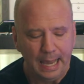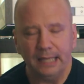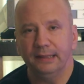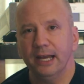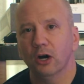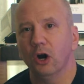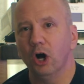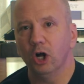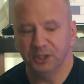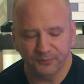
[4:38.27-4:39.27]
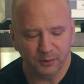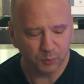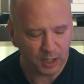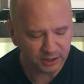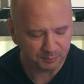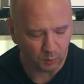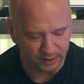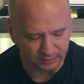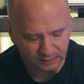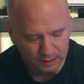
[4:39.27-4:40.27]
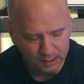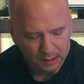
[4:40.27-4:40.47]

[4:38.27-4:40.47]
And they are all different price points.